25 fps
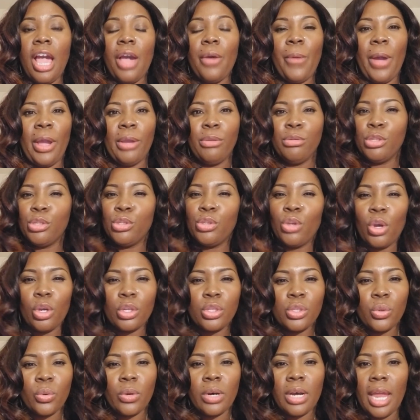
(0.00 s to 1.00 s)
I used to
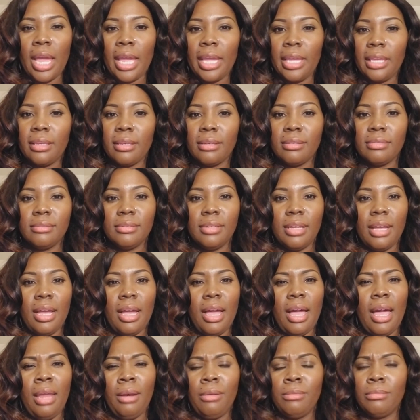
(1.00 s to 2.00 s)
talk to her like,
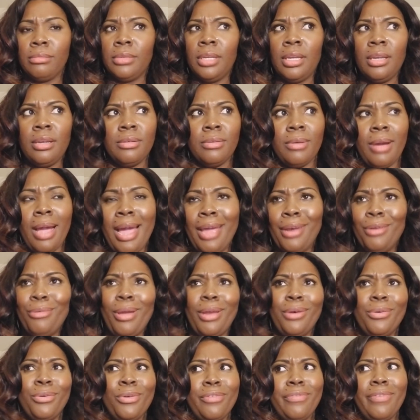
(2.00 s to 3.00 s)
I don't know. How do
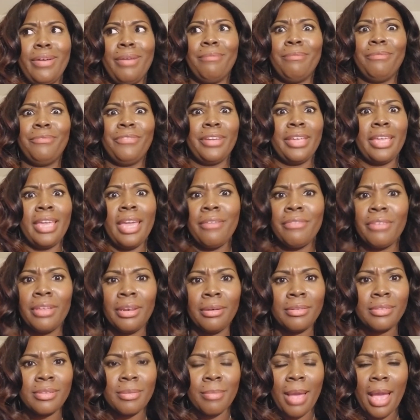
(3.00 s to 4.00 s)
I know if I'm
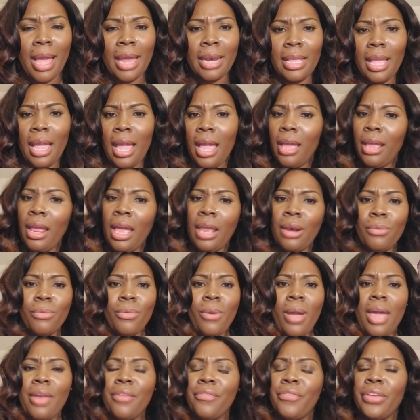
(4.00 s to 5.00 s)
forgiving somebody? I don't
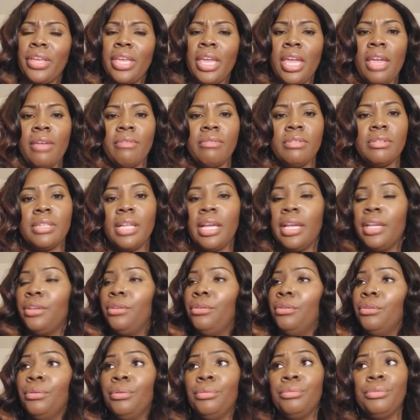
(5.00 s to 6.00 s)
know how to forgive. And they're like,
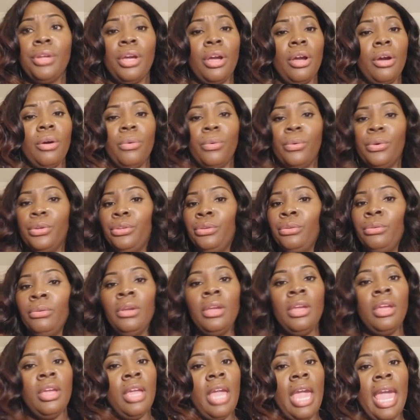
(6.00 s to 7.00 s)
you don't know. Well, you
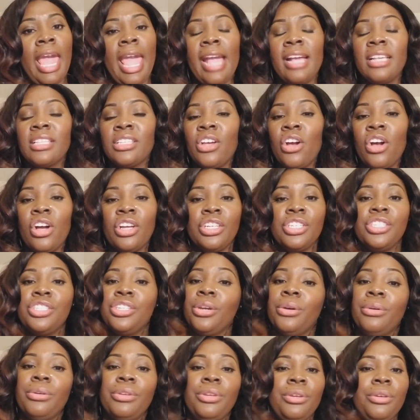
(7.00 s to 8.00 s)
ask God to
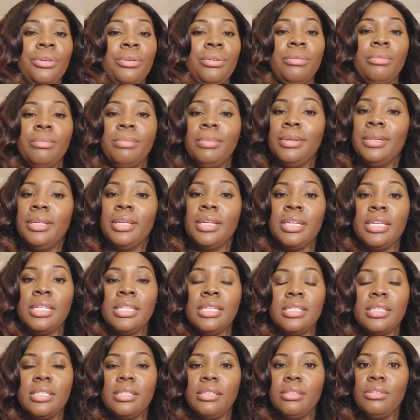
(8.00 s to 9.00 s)
show you
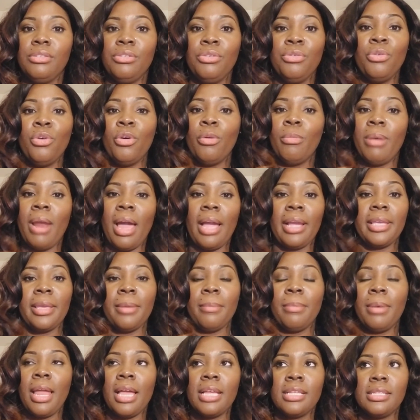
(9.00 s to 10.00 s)
because you're going to block
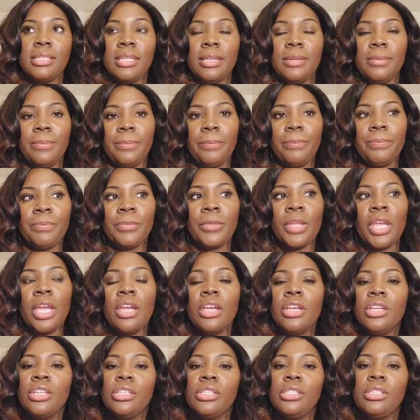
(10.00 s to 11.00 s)
your blessing.
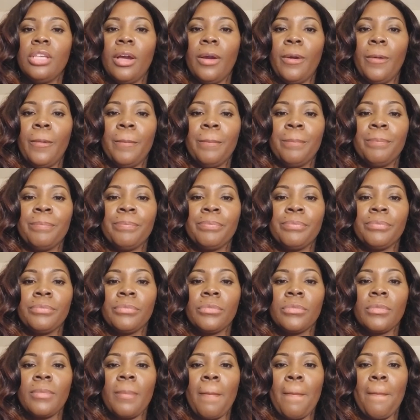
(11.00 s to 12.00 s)
So
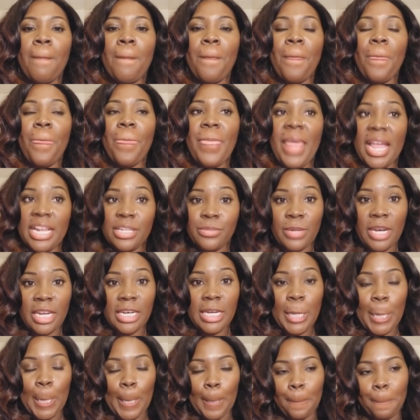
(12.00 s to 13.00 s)
that's what I
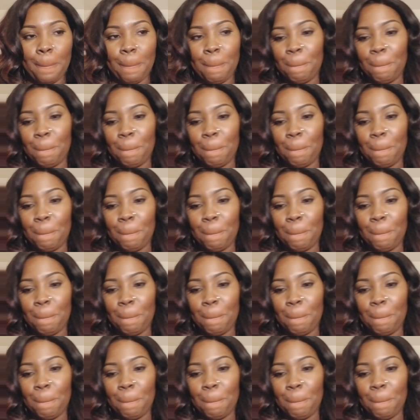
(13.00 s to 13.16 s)
did.